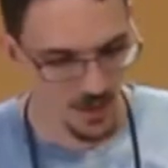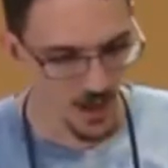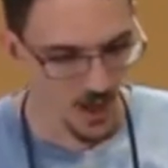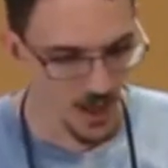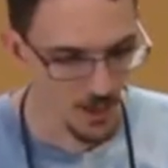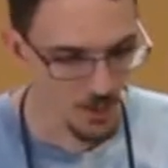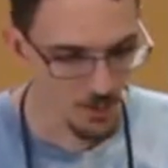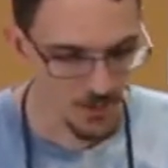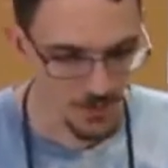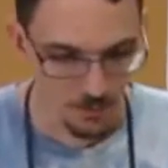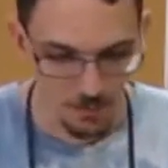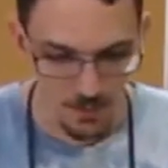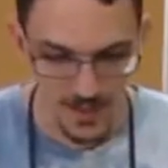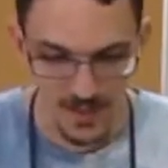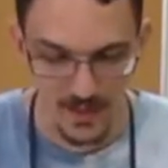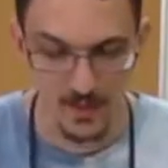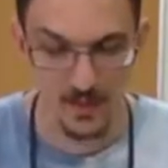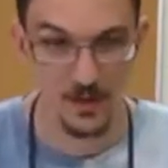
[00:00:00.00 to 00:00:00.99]
With
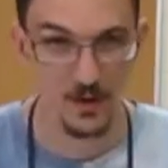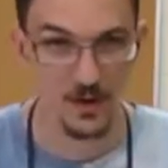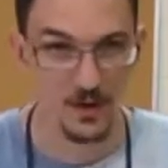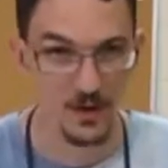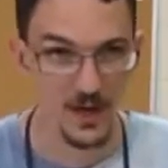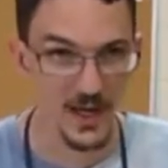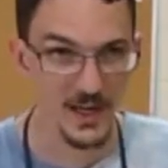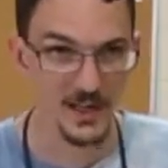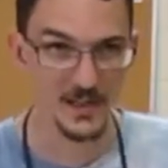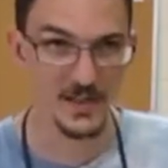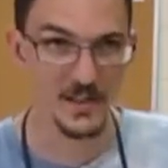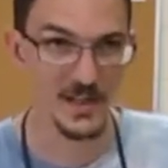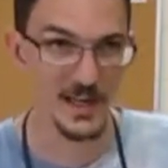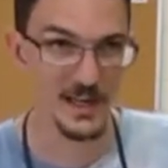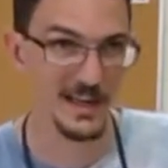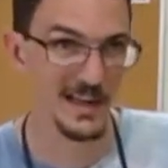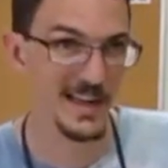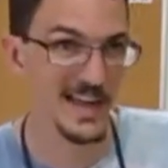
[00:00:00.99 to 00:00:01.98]
regular cotton
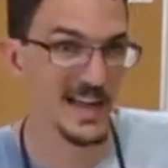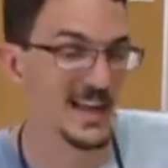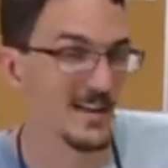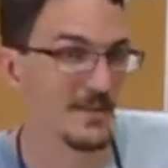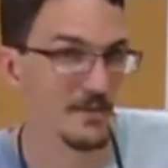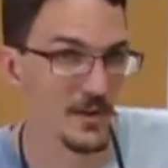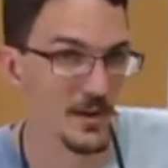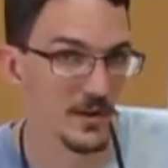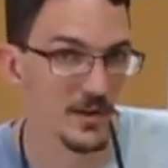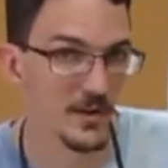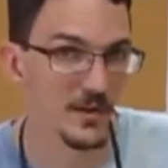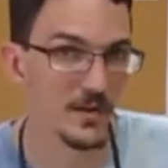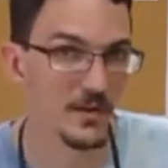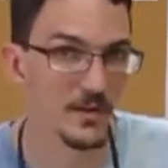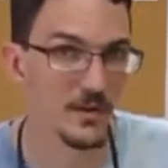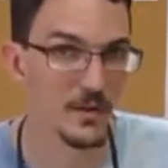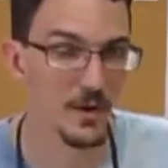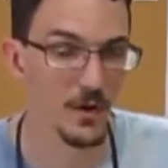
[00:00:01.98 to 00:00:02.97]
duck canvas,